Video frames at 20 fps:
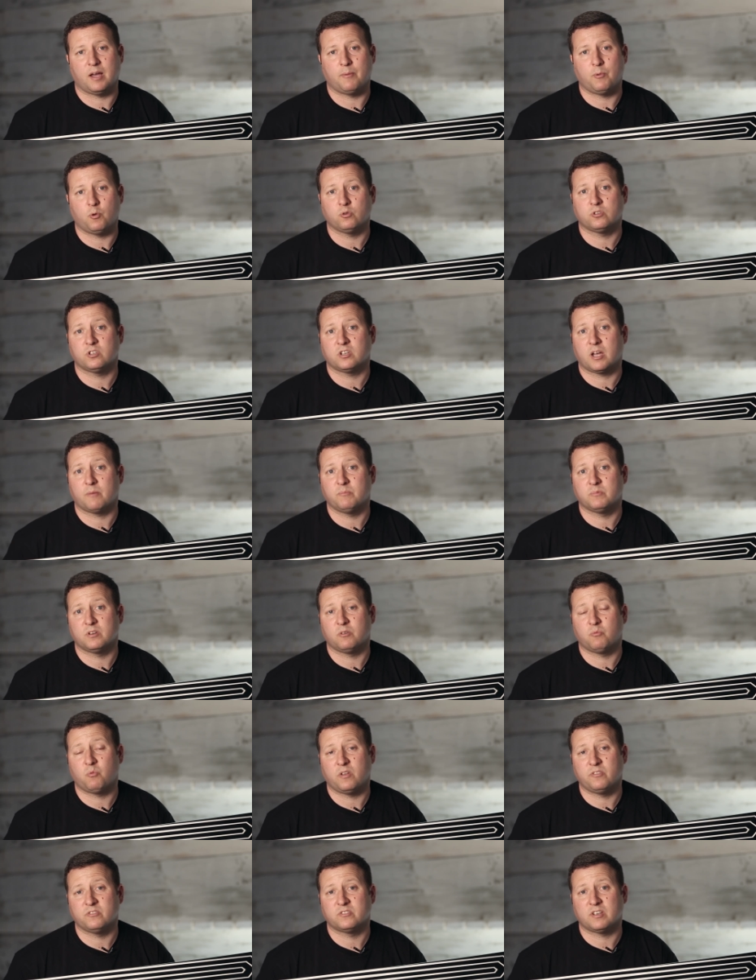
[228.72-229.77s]
um, also comes in
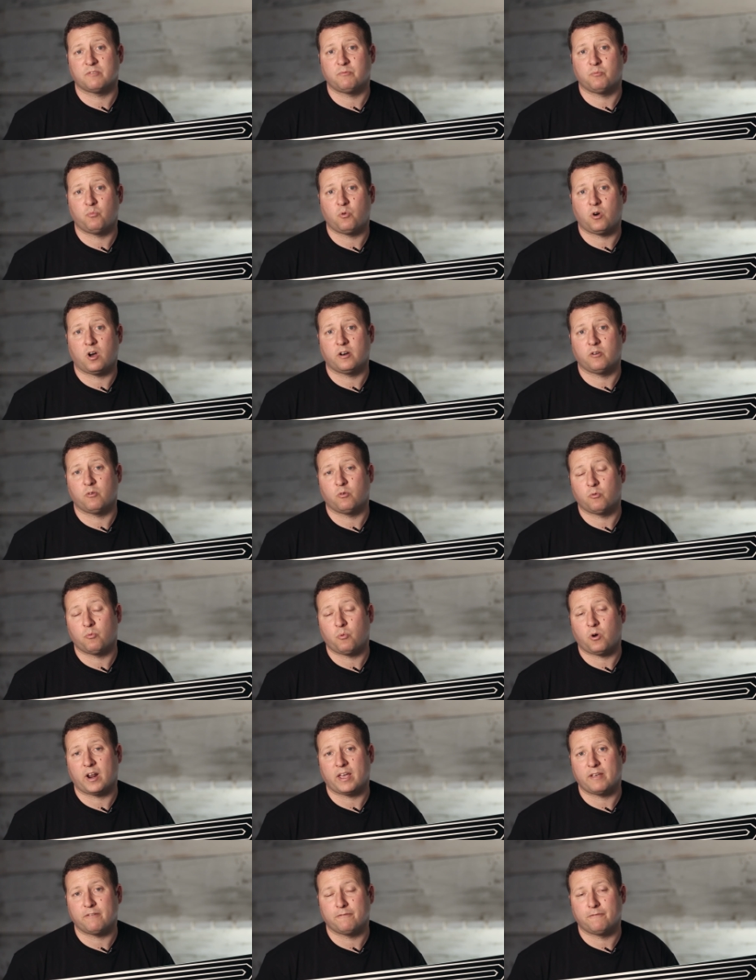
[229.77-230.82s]
a 171 or a
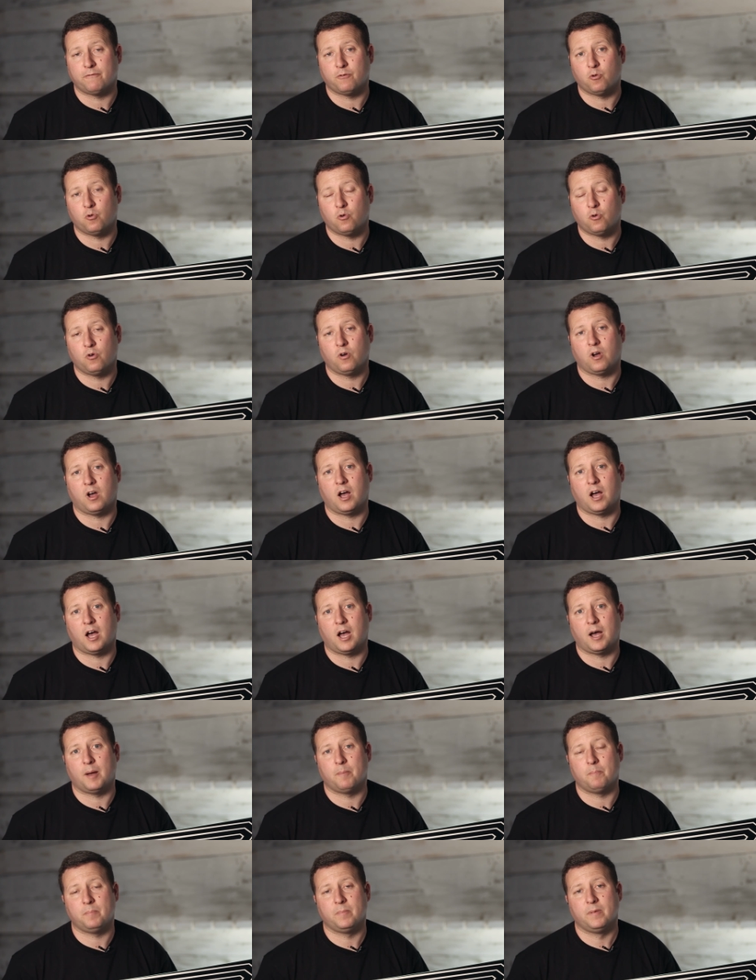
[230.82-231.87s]

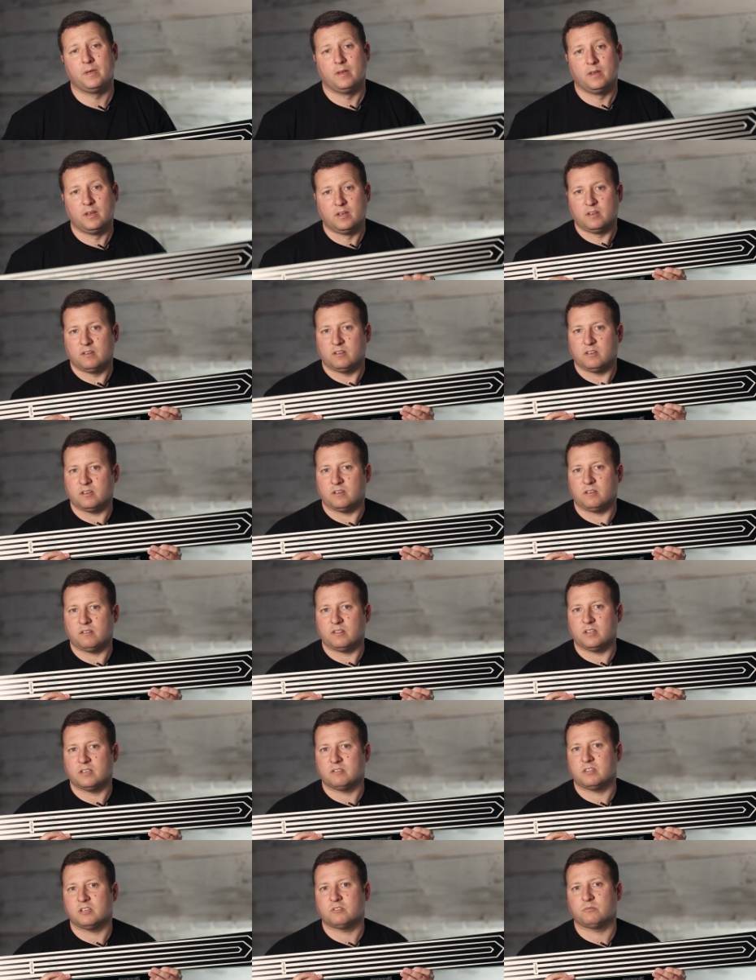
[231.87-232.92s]
184.
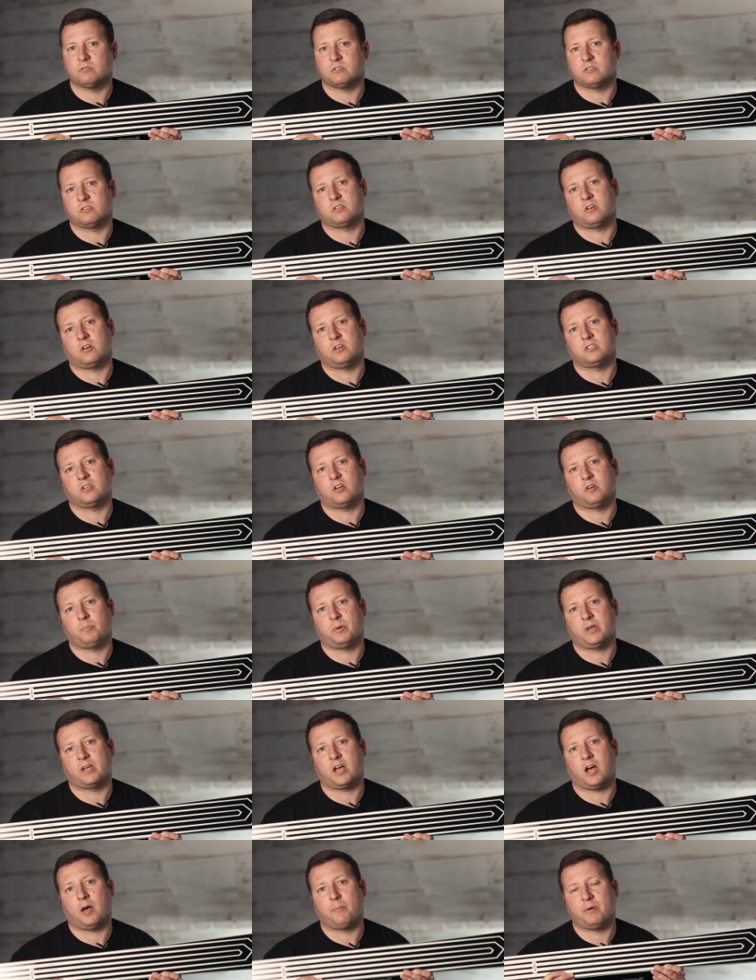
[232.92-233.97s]
This, this was the size I would
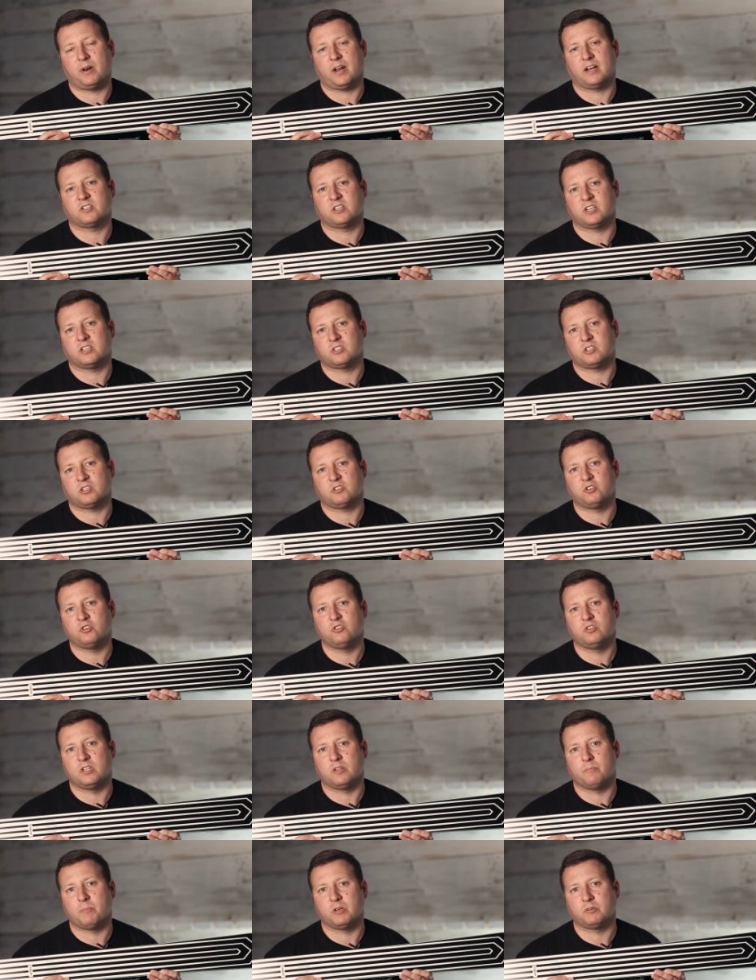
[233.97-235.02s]
pick up and actually it's, it's
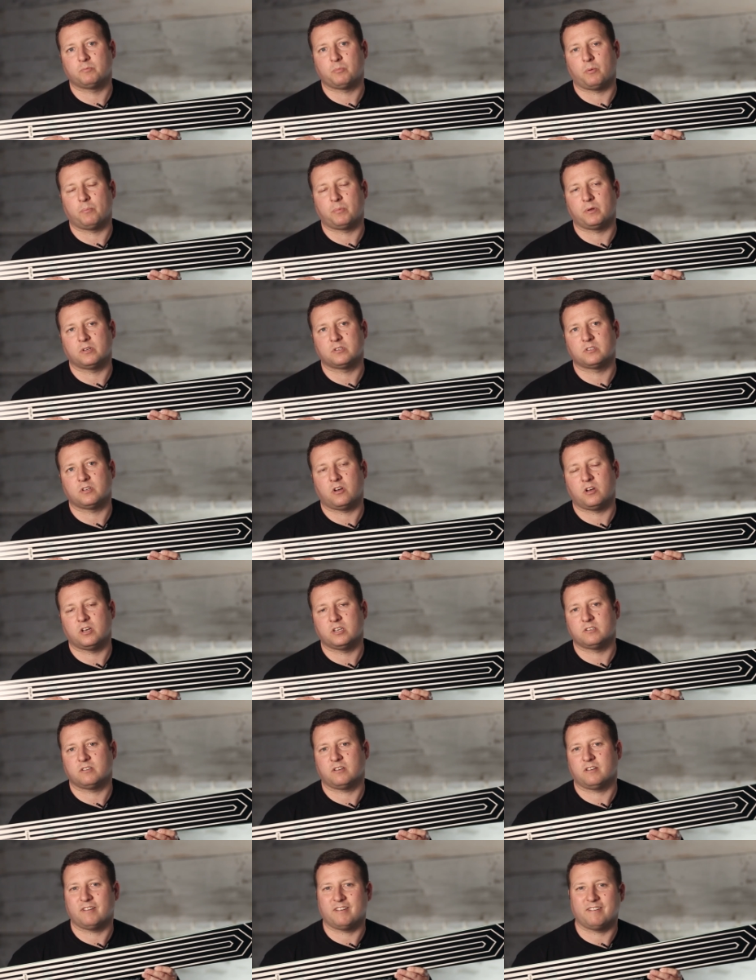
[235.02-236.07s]
usually the most popular
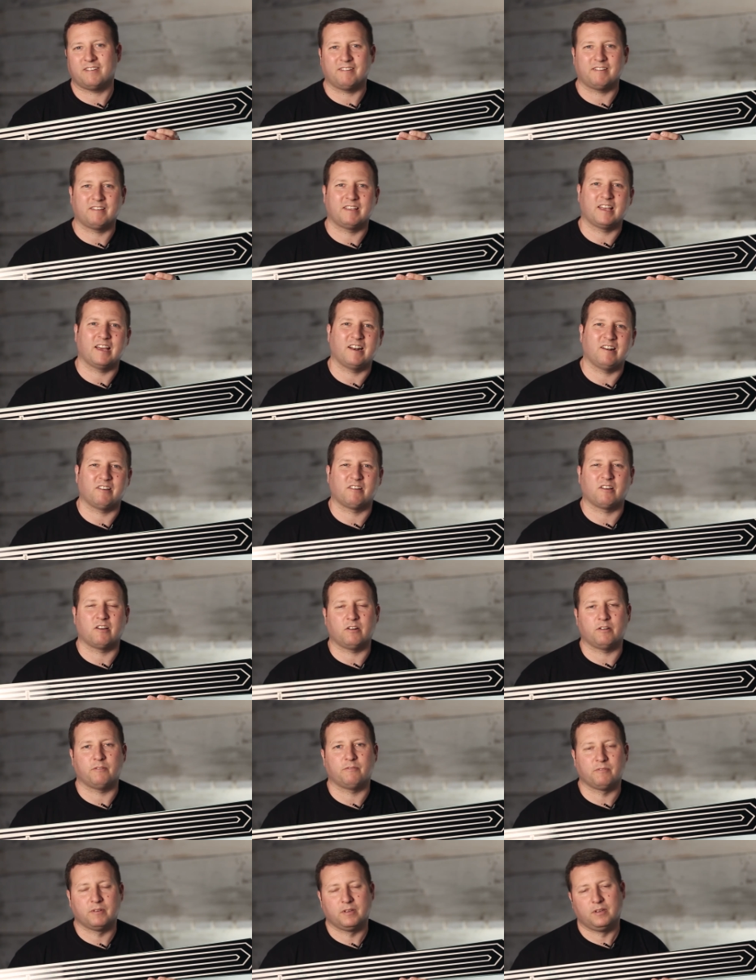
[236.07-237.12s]
size. Again, I
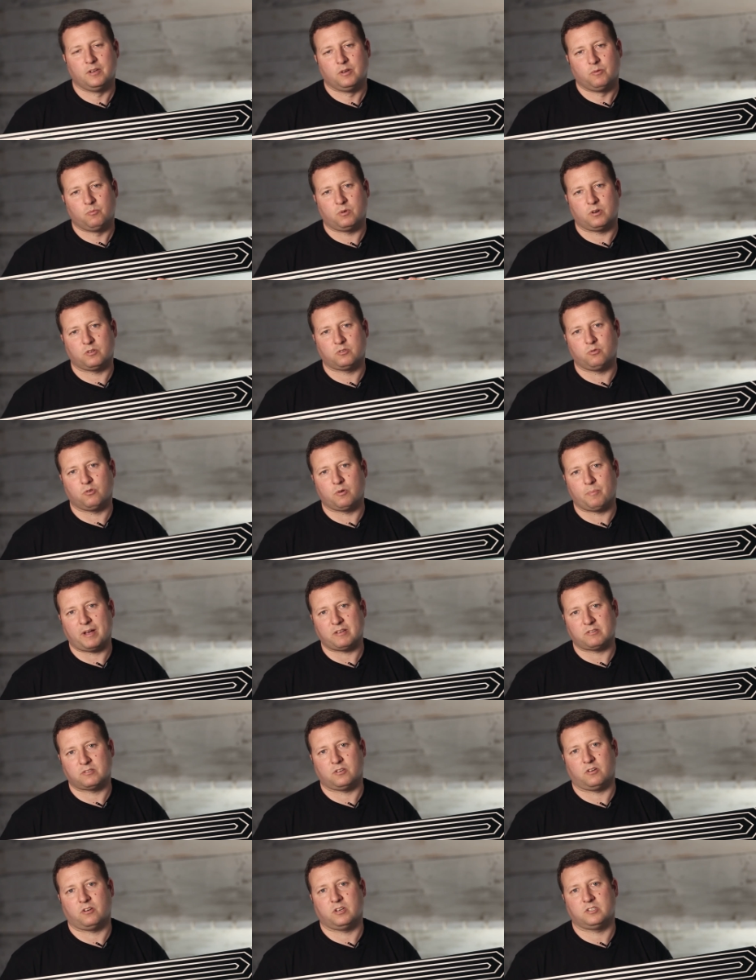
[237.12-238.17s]
kind of when I talk
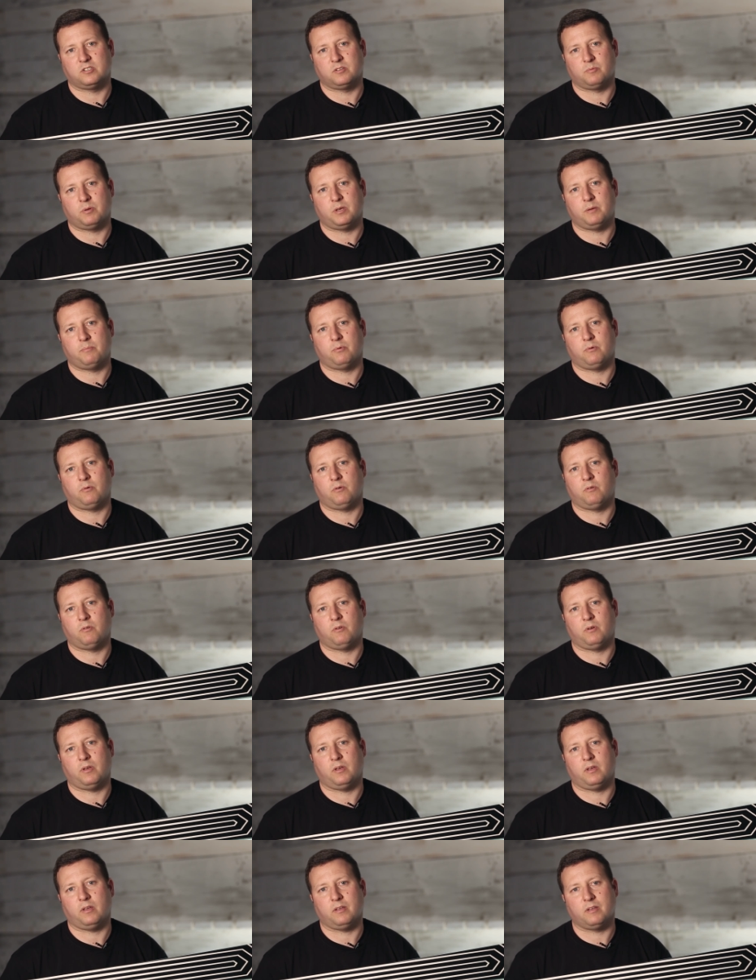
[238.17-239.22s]
about size to
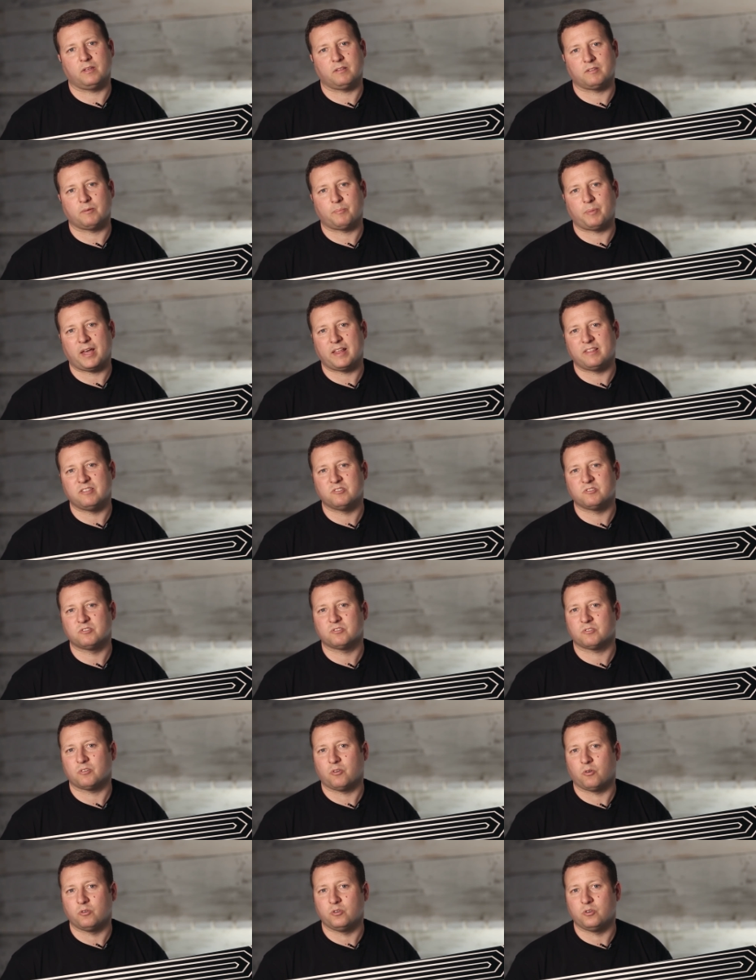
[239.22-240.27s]
people, it,
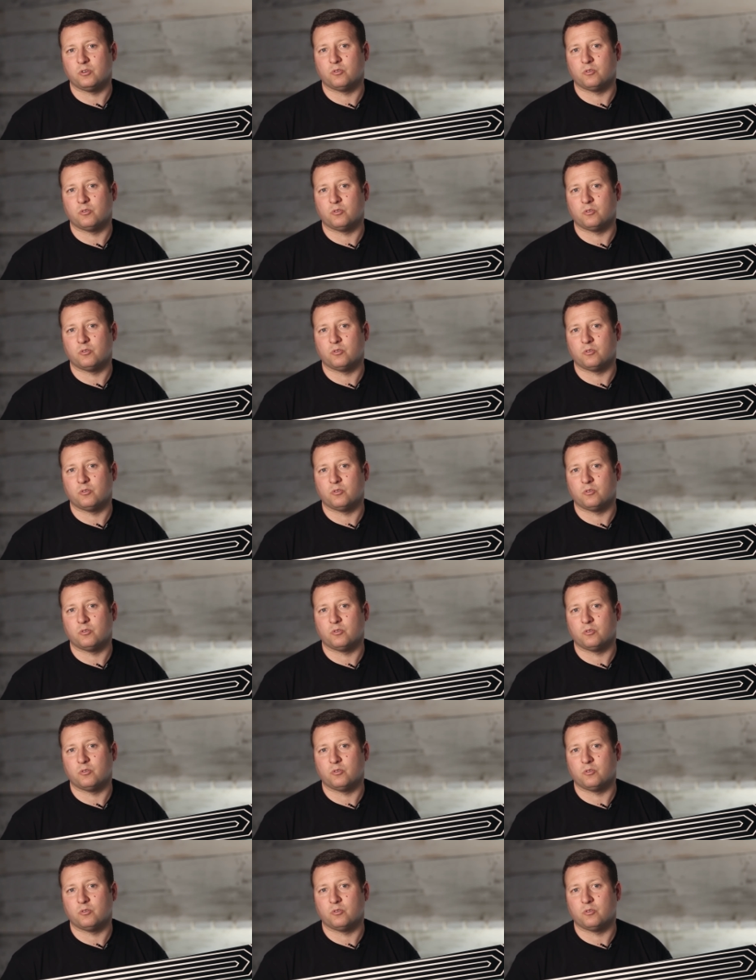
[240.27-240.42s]
depends on